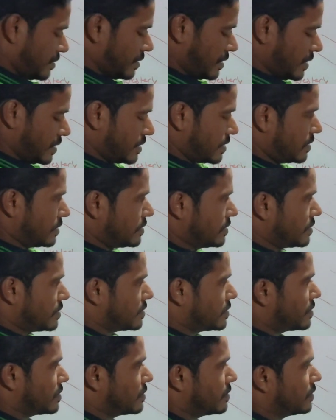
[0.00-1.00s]
distance
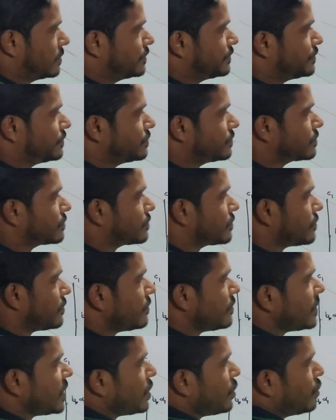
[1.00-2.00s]

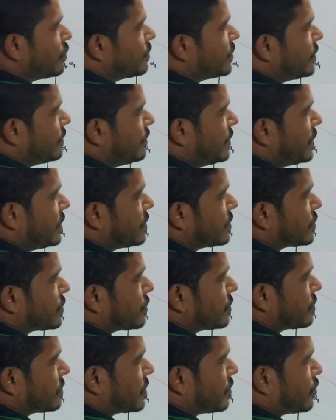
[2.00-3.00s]
of the B. So
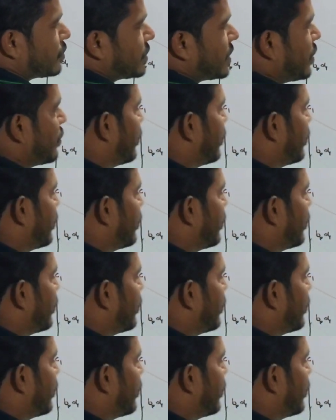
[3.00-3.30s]
suppose I